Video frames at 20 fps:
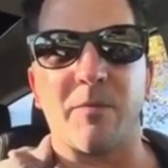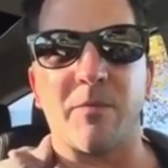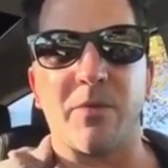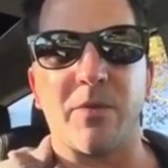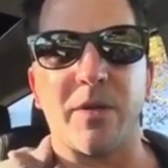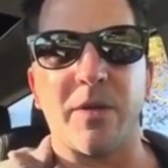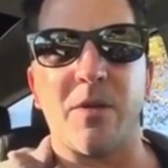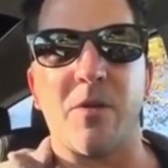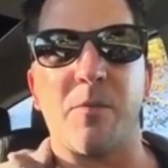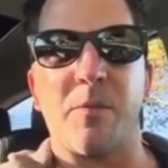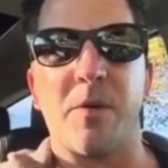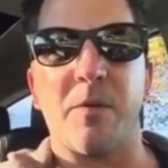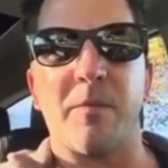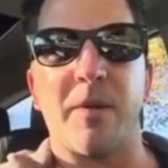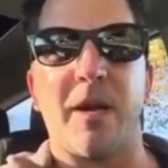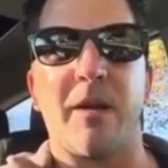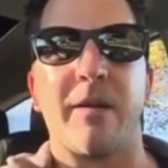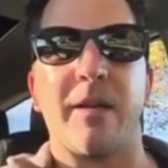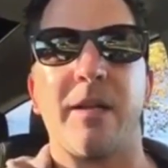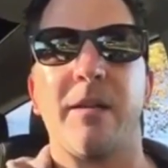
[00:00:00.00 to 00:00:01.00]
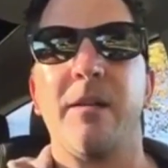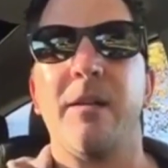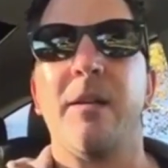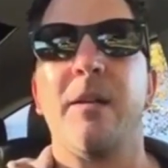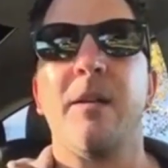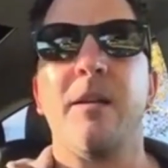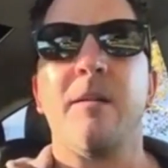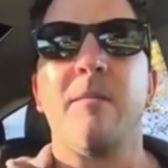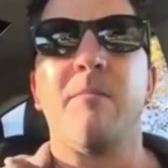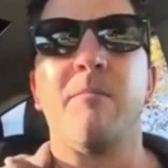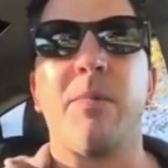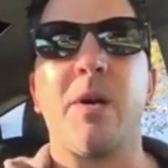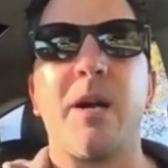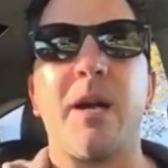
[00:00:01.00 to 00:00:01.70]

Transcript: I'm pretty open about it.